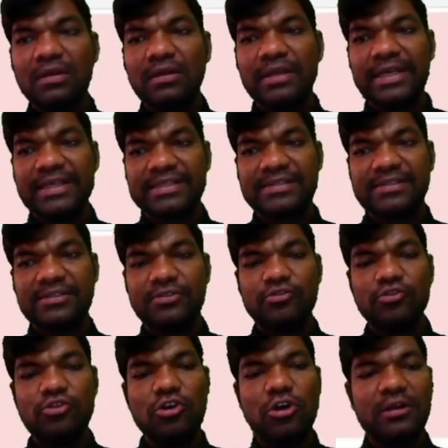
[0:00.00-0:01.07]
Yes,
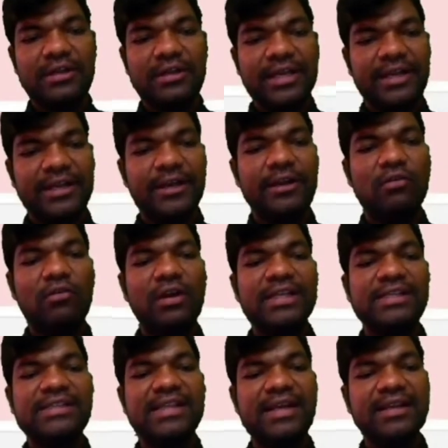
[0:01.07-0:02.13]
you got error. What
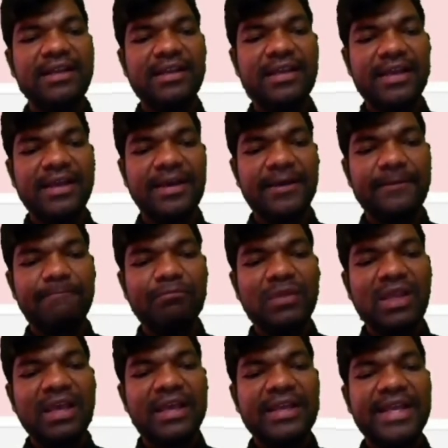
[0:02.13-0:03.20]
is the error here?
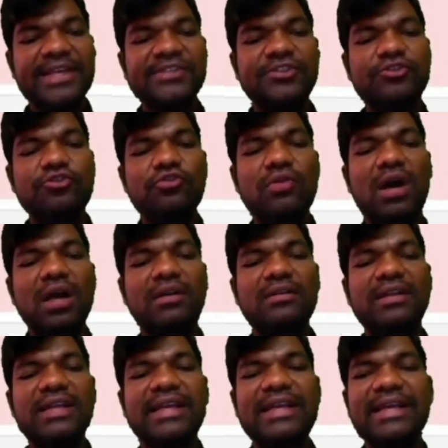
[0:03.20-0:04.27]

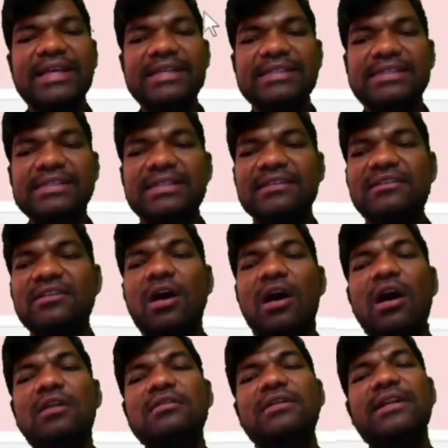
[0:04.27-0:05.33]
SQRT is
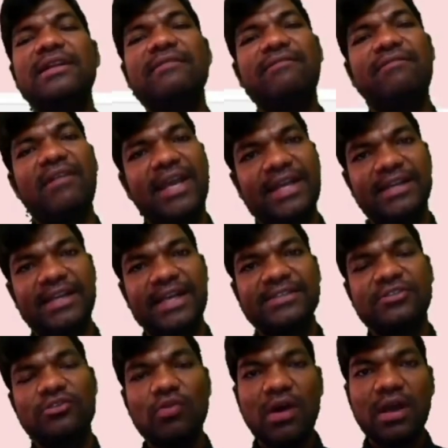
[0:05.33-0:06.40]
not defined.
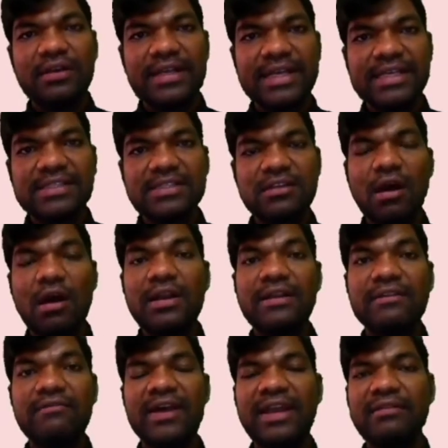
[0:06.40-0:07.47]
SQRT is not
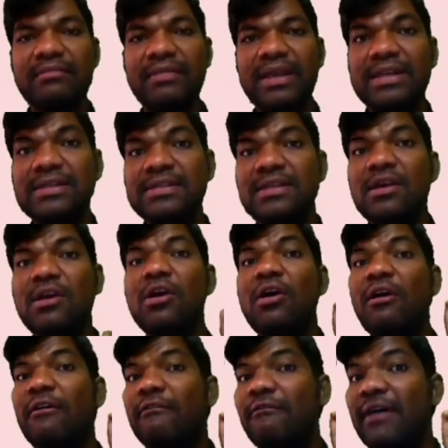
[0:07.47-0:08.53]
defined means
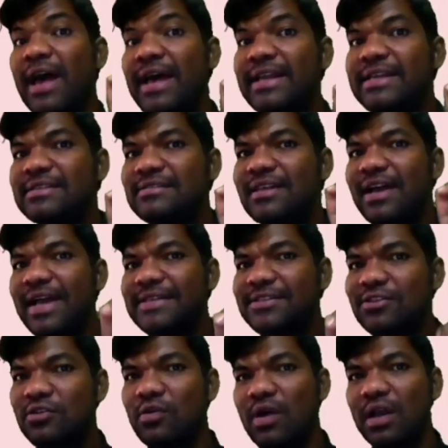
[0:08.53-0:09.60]
where is the
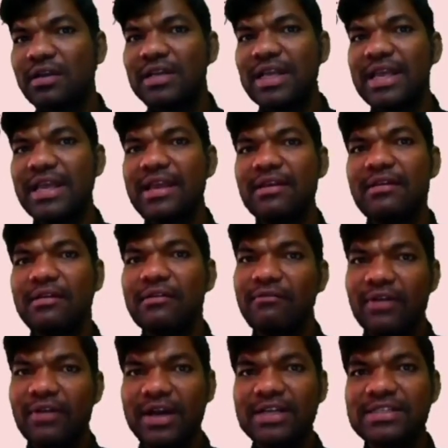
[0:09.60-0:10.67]
SQRT
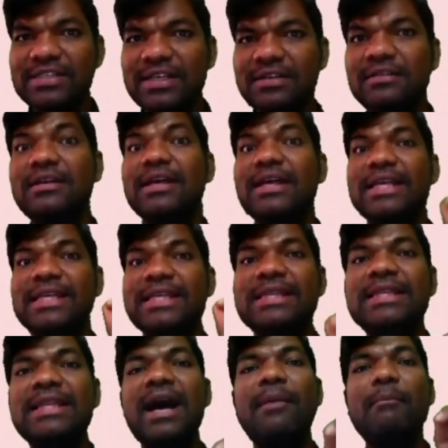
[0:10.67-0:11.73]
function?
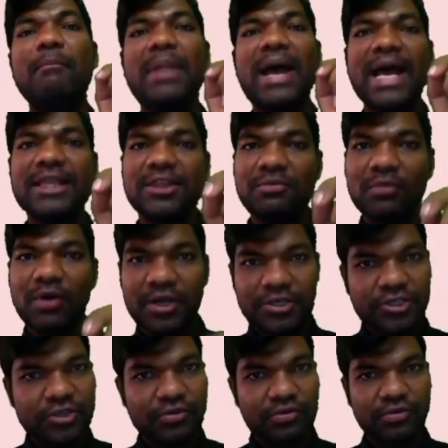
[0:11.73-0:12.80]
In the math
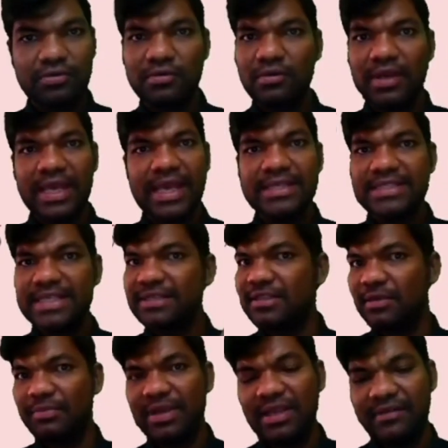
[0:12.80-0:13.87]
module. Okay, check
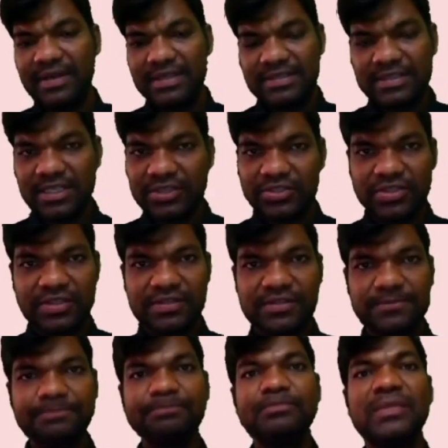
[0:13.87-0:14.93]
the previous
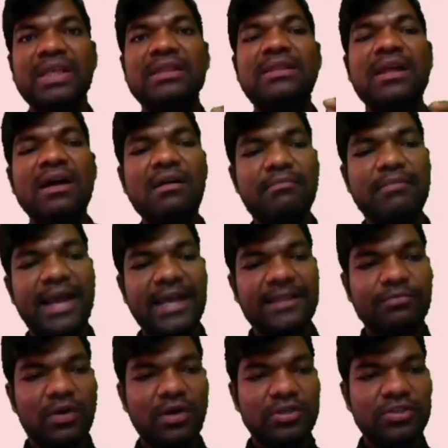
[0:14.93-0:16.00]
lectures. In the math
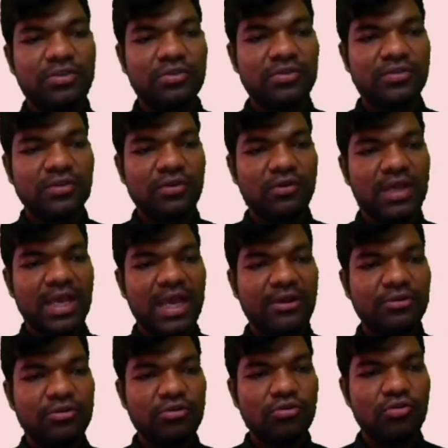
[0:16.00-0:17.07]
module. So you
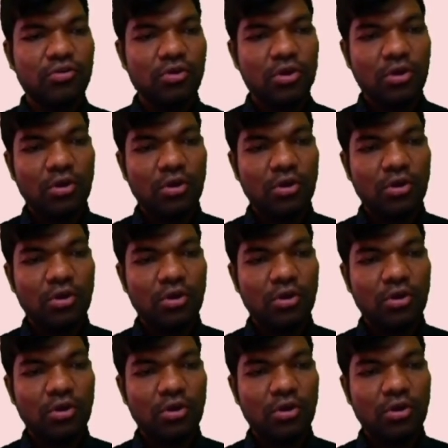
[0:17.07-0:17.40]
have to